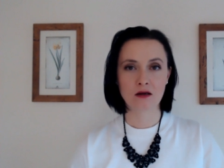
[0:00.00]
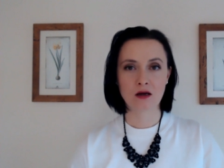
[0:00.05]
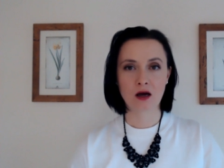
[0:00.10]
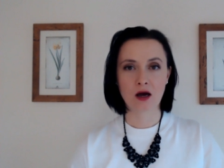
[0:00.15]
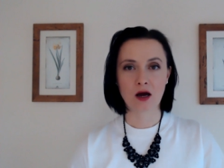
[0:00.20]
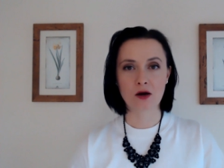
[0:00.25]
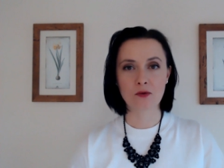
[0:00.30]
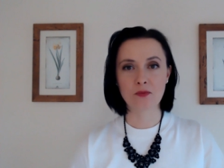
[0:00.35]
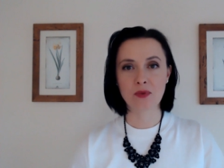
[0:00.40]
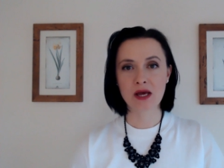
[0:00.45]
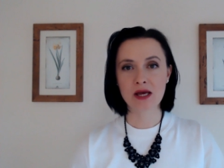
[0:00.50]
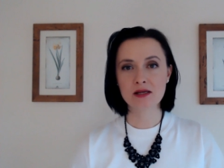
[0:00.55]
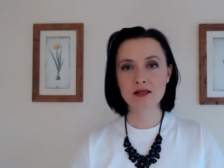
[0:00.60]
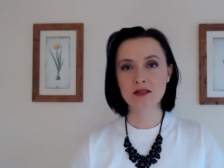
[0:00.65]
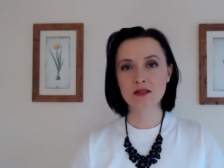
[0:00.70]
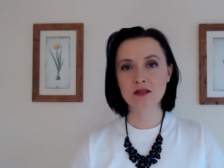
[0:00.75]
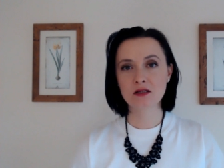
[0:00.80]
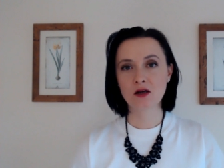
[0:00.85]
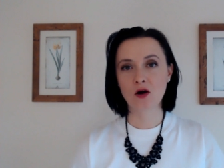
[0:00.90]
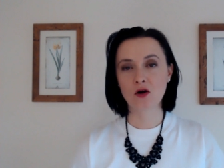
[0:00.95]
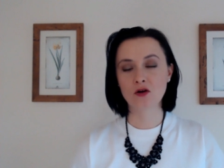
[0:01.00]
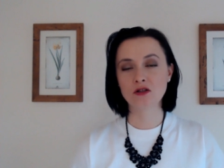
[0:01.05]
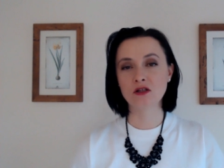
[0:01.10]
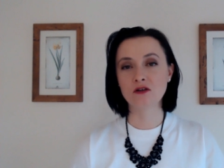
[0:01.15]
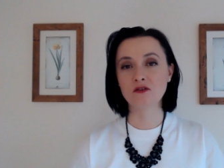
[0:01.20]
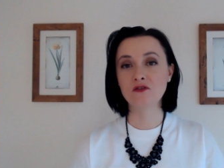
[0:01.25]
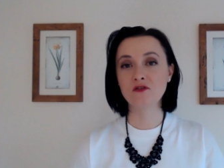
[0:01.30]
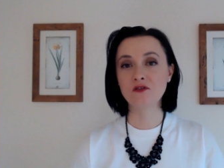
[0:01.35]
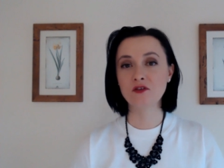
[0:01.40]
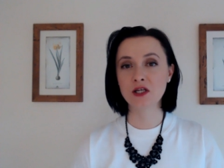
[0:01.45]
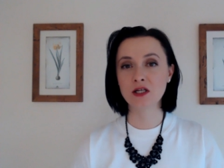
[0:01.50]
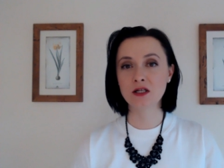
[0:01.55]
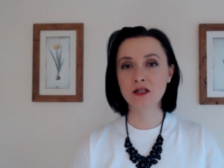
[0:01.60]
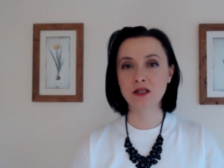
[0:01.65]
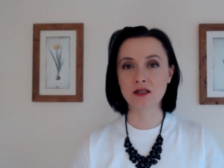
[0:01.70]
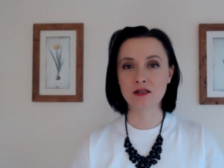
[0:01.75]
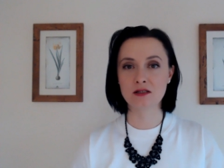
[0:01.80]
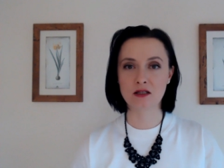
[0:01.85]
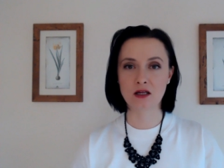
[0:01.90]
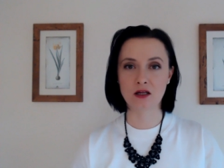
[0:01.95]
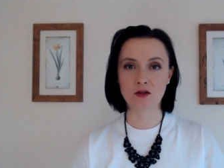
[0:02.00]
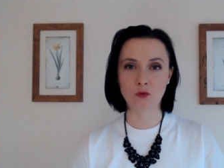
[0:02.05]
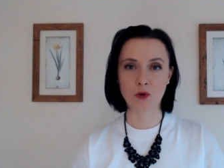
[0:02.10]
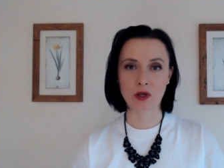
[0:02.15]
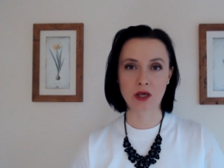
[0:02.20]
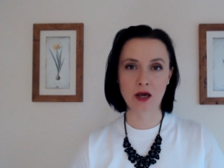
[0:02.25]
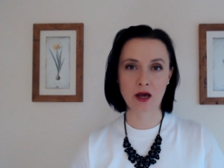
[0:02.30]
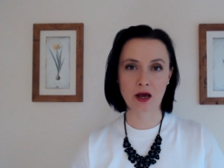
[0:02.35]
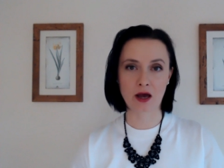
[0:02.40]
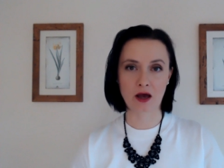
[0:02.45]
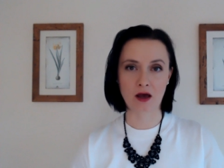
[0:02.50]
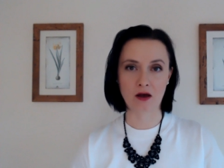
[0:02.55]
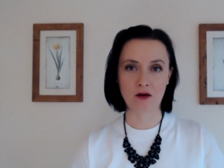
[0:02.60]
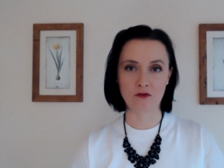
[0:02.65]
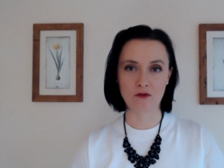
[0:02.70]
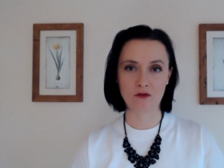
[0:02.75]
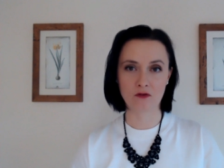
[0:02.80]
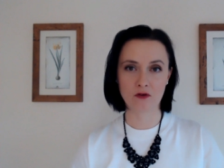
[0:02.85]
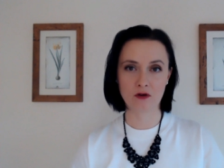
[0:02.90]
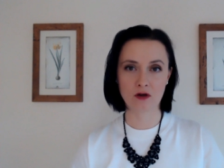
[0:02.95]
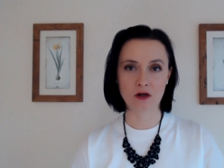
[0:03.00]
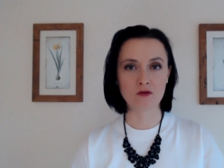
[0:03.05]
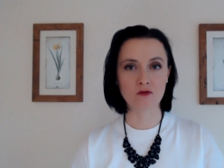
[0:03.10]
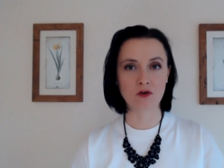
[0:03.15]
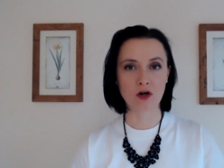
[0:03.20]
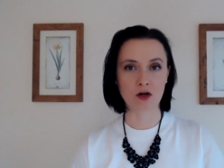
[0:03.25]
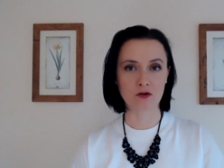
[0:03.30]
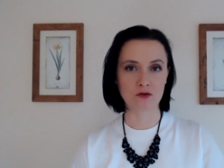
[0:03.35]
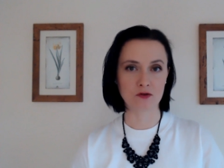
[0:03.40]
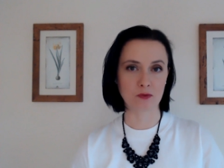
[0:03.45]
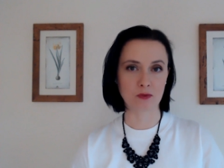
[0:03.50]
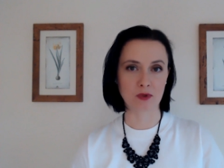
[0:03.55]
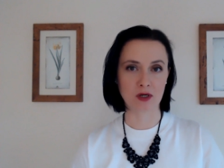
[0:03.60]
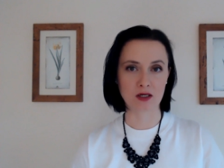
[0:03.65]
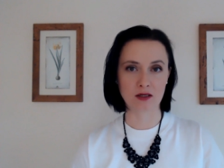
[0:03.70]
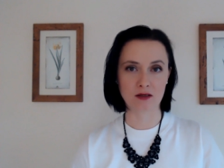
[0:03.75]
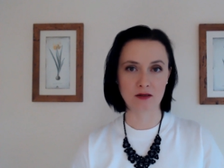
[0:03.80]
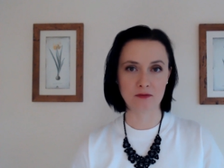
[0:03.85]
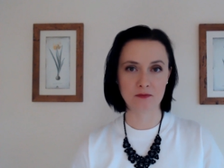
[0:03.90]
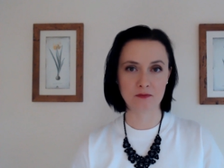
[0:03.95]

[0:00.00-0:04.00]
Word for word: are based on the feelings that we have around money.